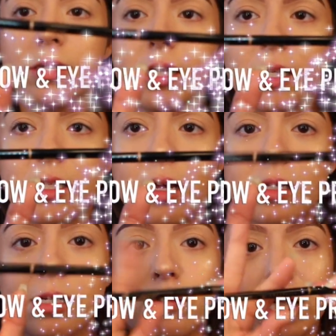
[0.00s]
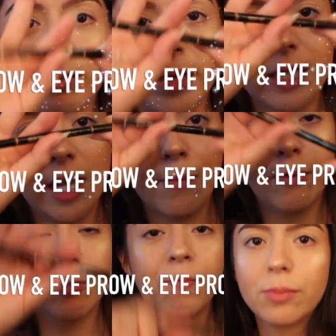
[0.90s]
Wiz Anastasia, which is my
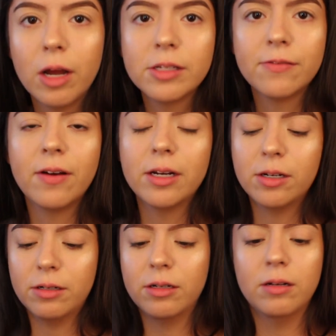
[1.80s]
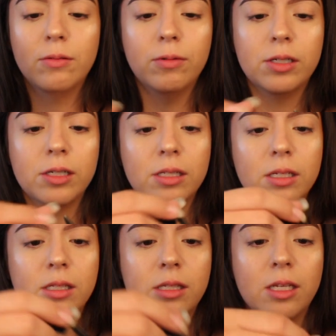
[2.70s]
staple. Brow Definer, which is
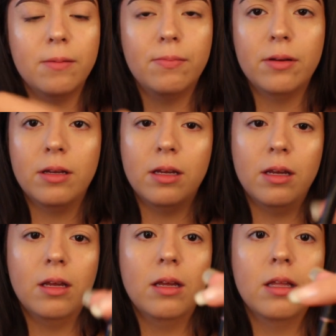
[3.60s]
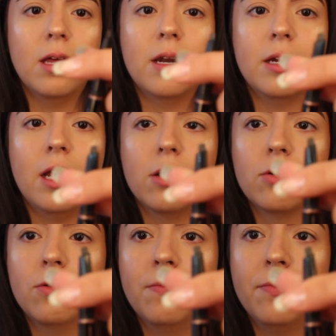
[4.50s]
the tip at an
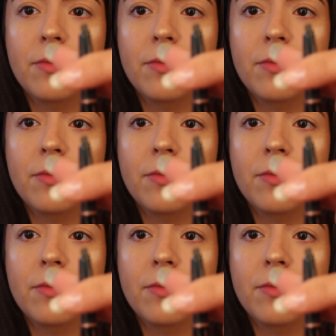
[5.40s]
angle.